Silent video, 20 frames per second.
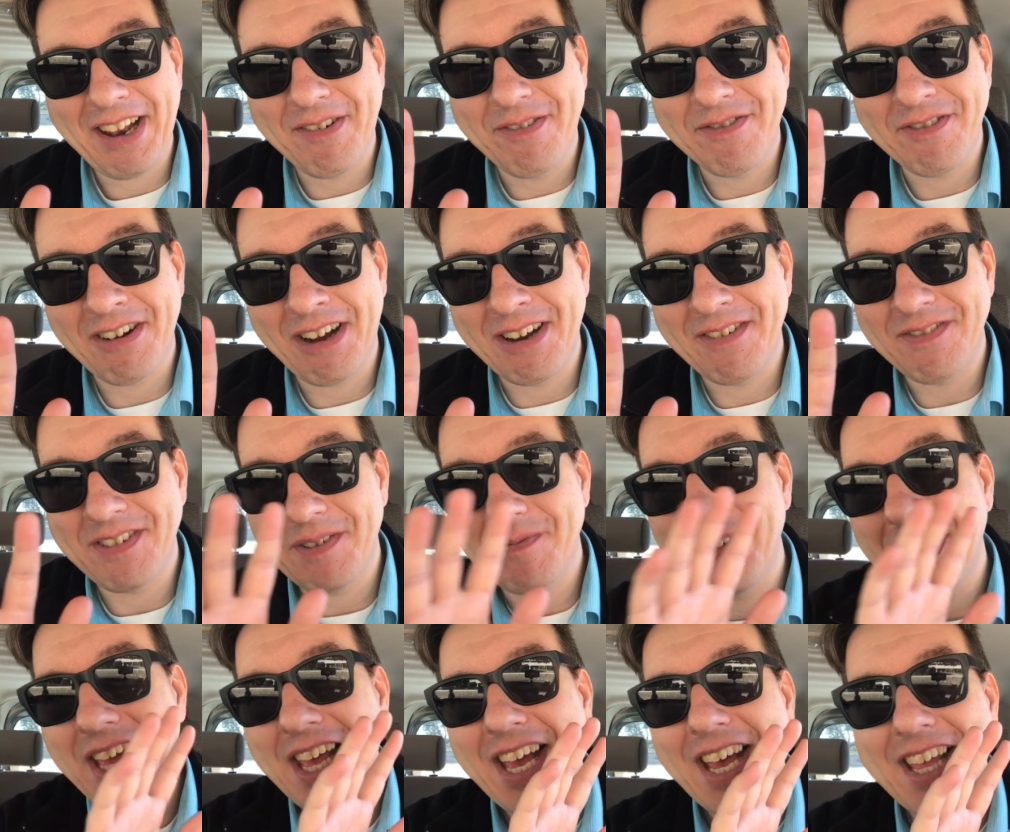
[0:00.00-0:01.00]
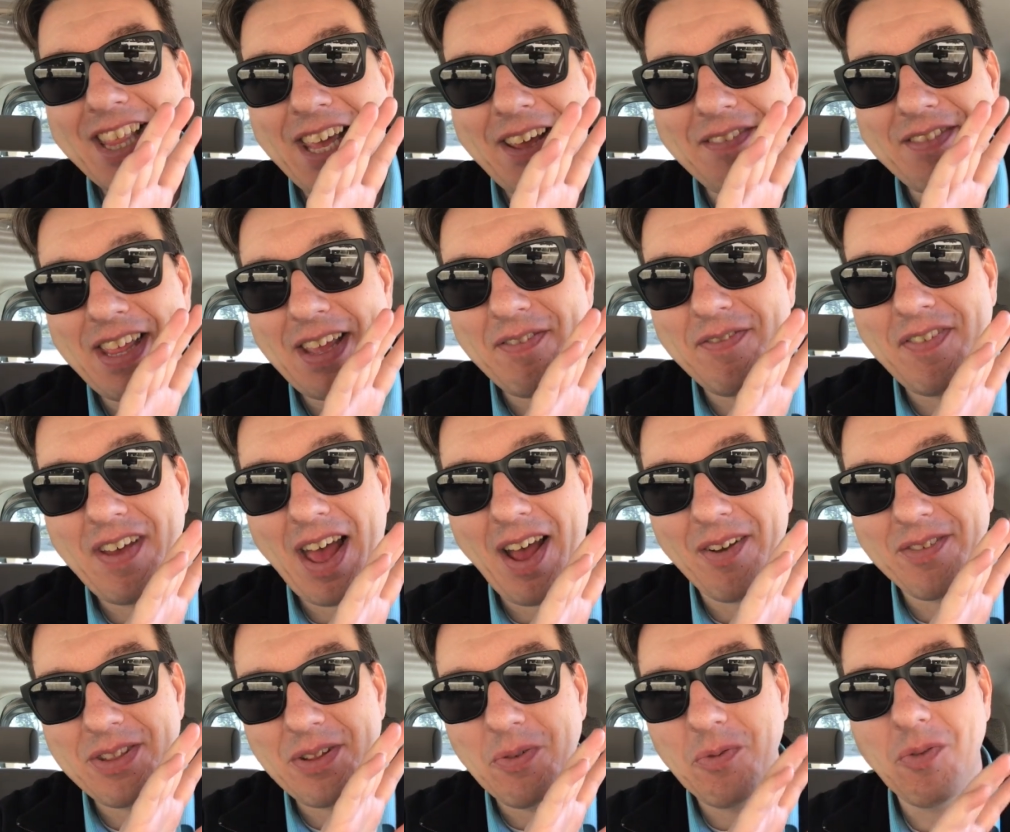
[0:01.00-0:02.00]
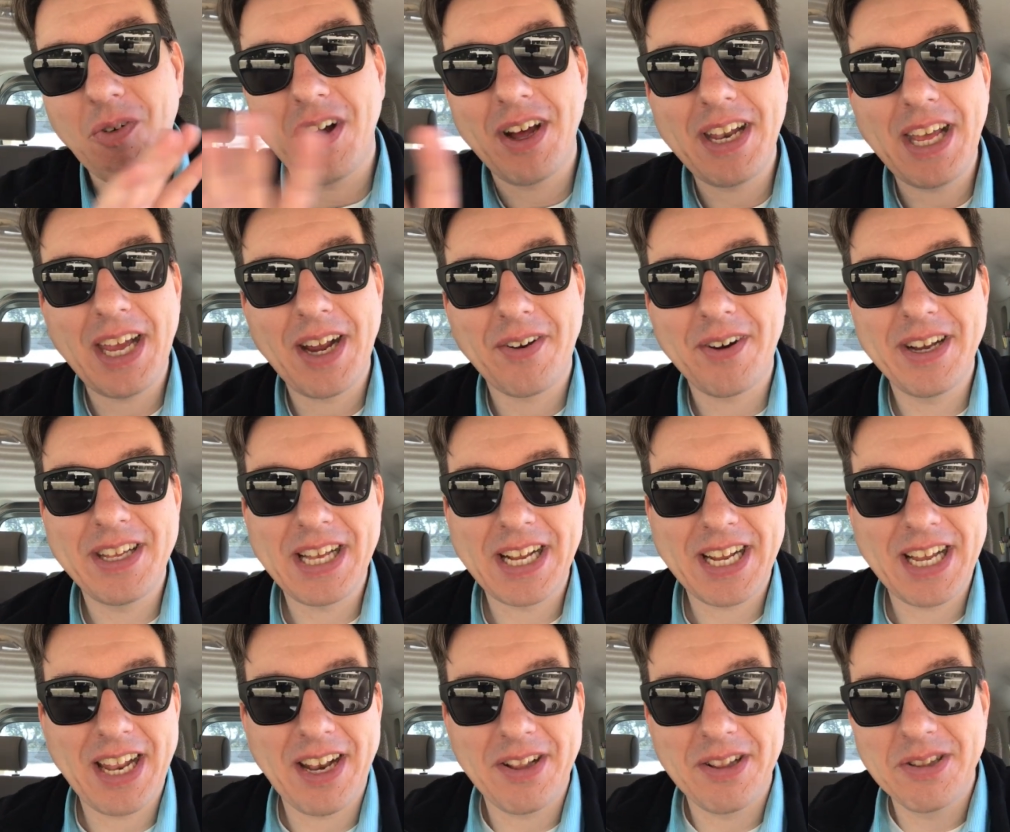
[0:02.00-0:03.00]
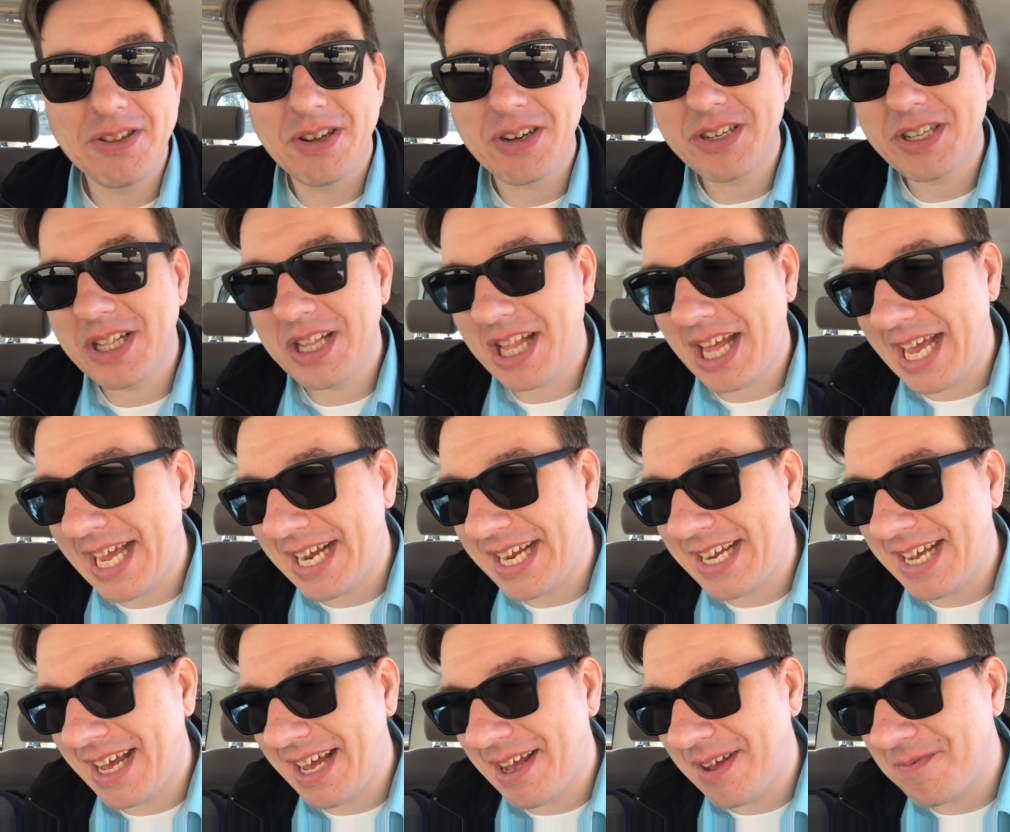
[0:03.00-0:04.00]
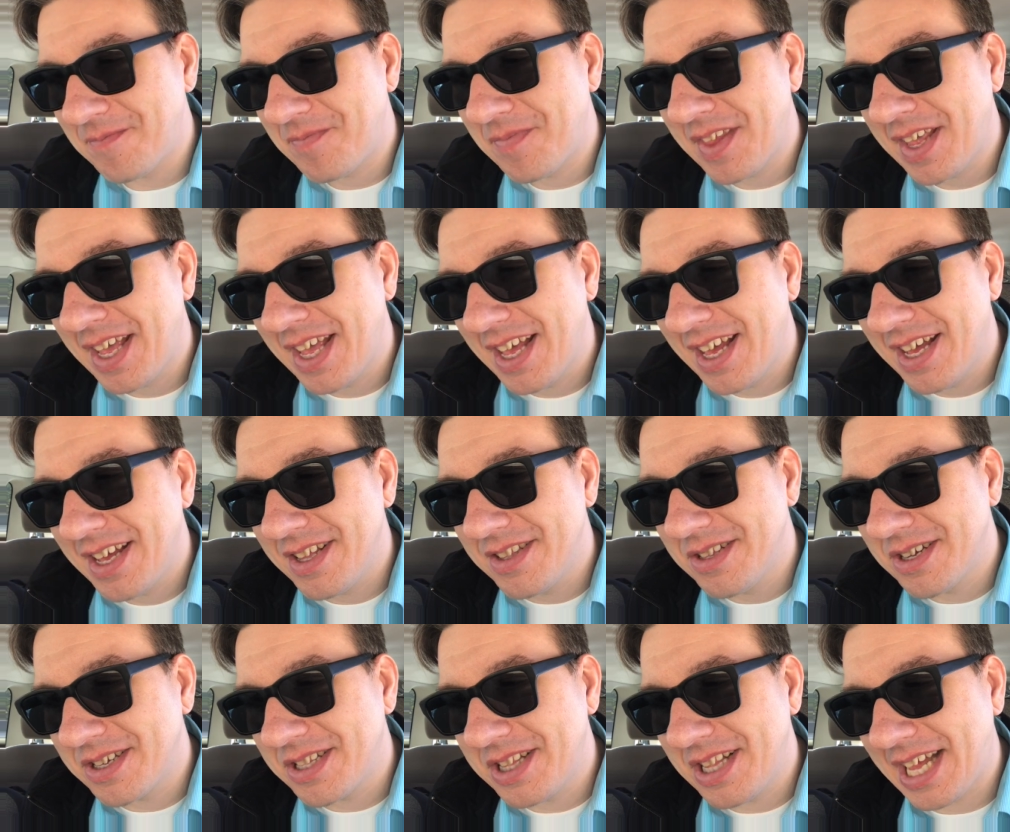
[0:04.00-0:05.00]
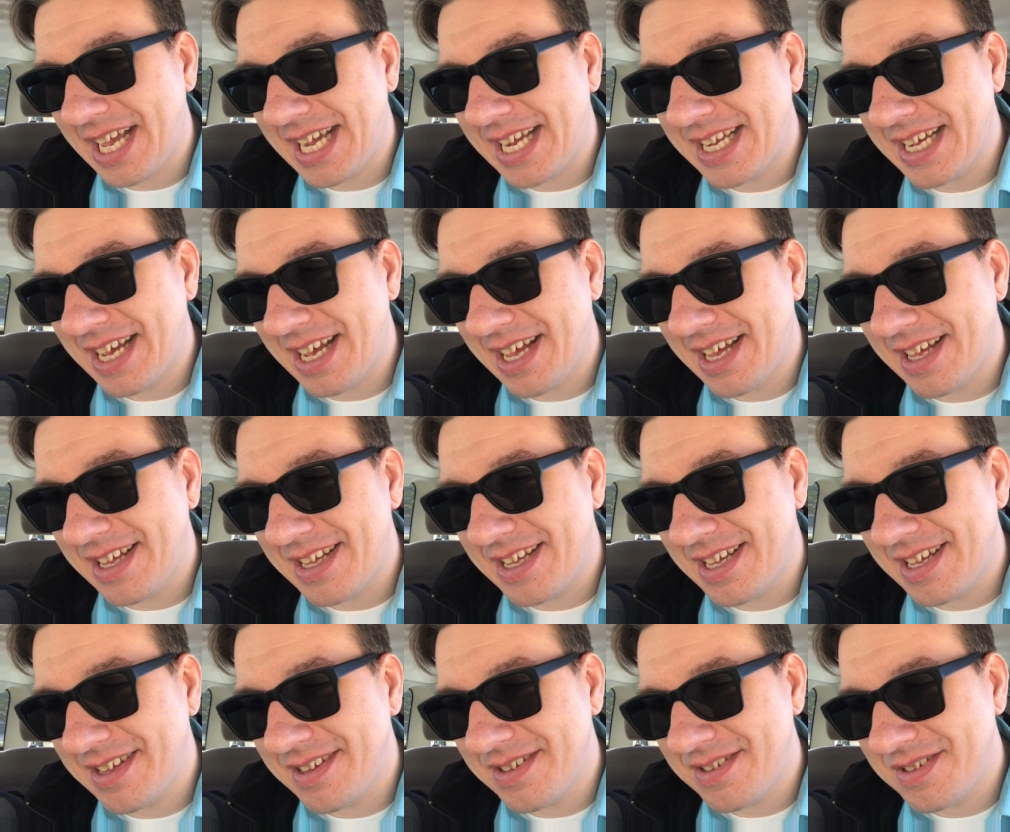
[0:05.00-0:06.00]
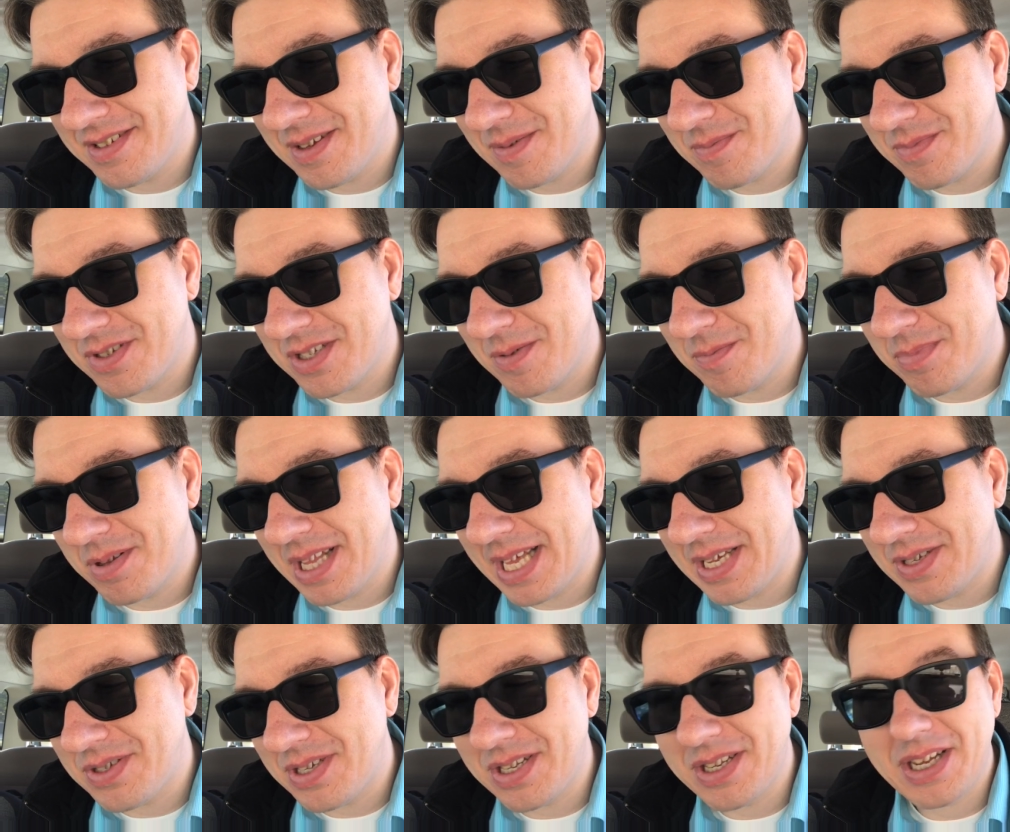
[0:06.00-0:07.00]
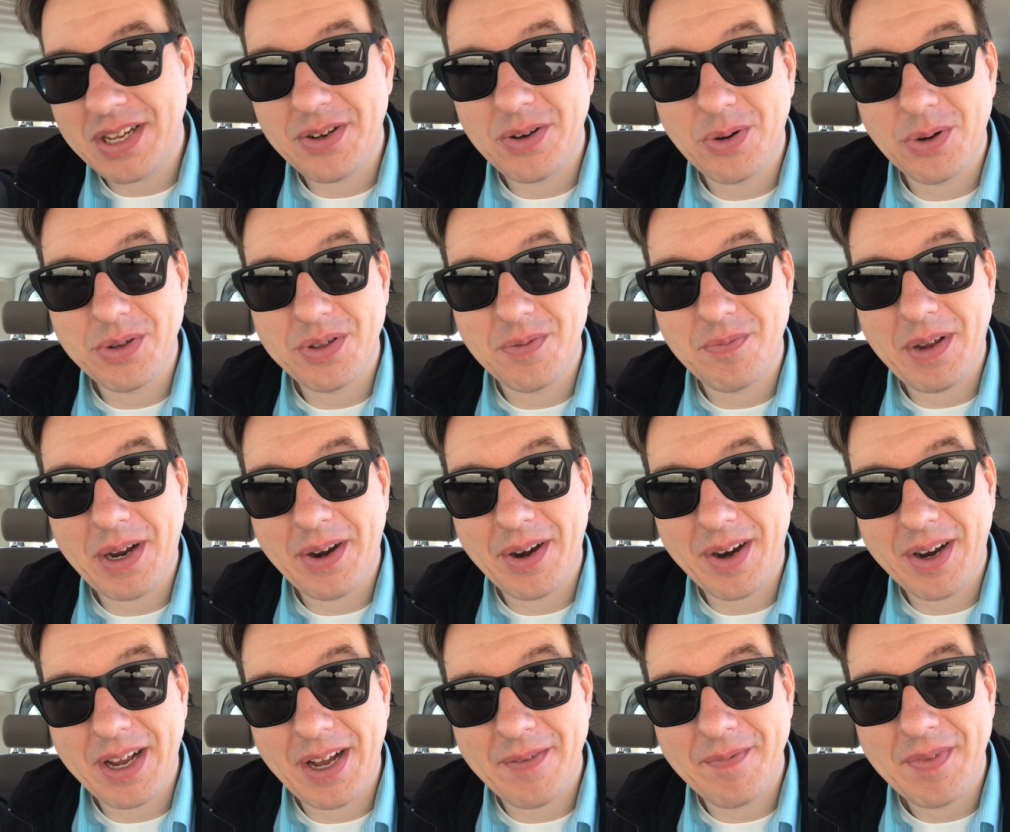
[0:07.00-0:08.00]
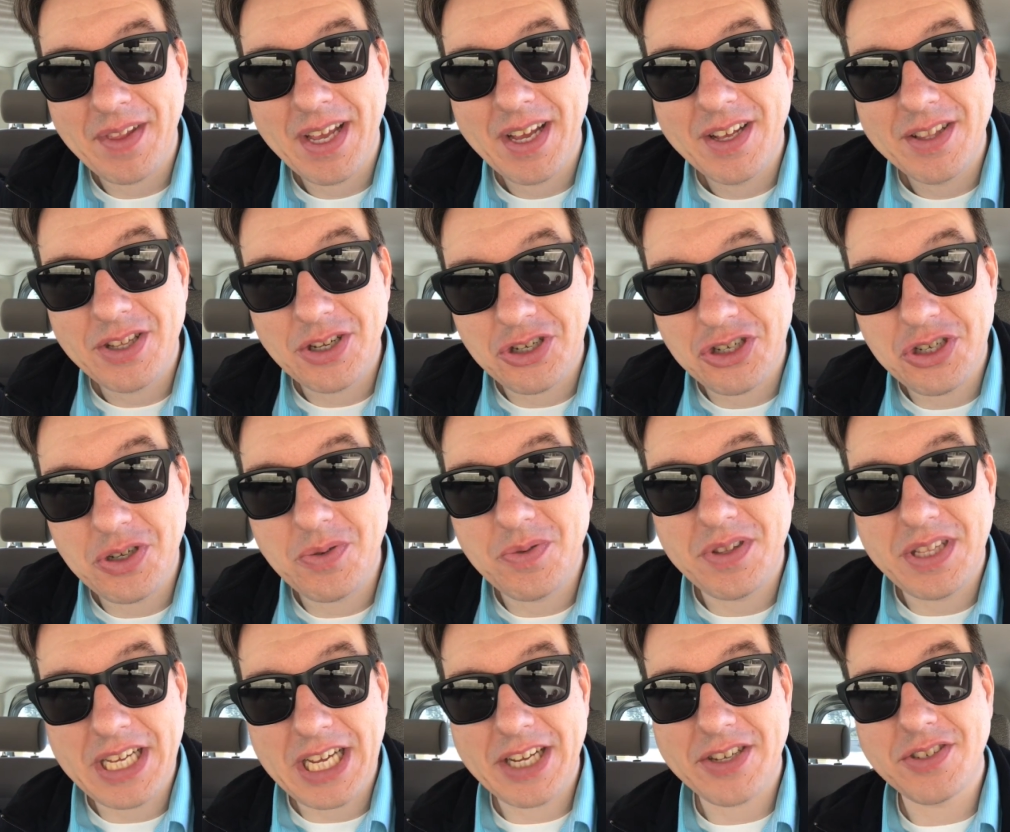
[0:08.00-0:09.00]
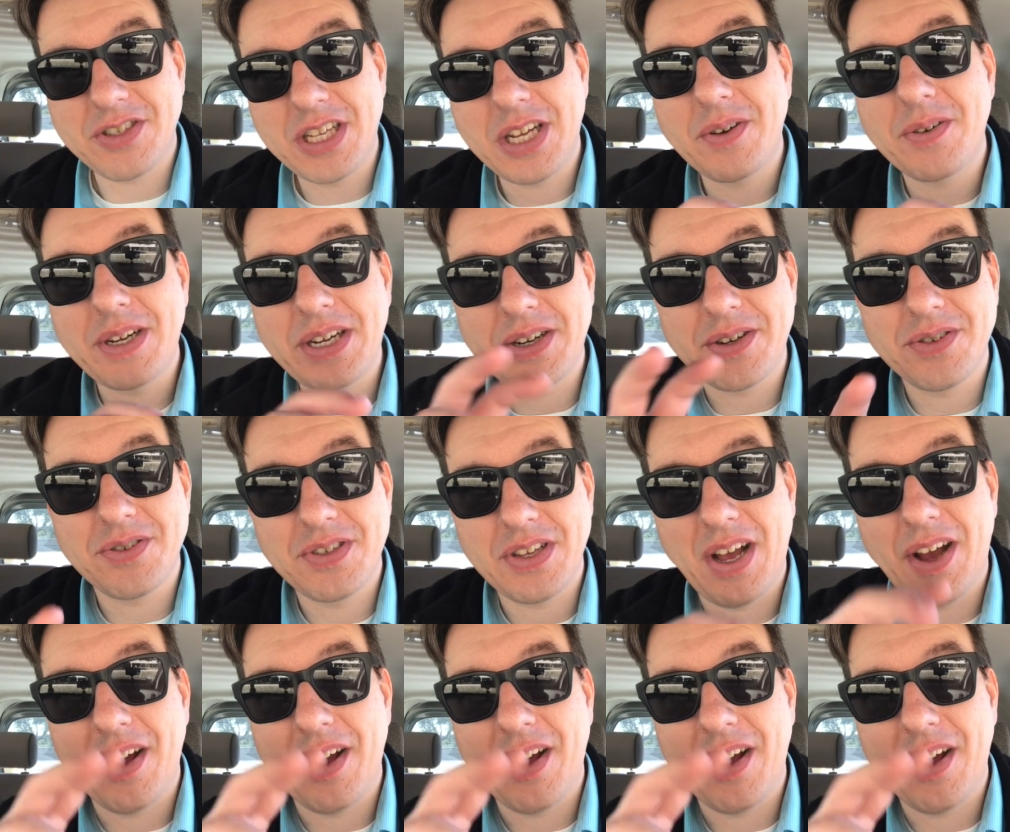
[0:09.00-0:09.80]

in front of them. They they found the one area that kind of looked like uh, looked like uh, uh, some some place in, in North America to shoot the exteriors